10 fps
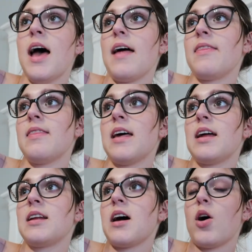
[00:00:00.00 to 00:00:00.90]
And
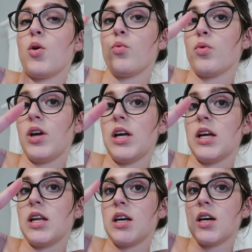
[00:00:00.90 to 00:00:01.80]
then I'll
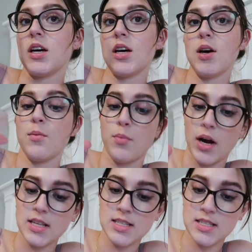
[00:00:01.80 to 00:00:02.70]
read
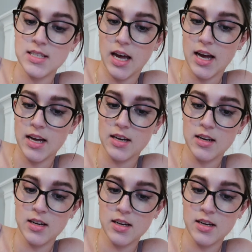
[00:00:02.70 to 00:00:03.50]
Bright Side.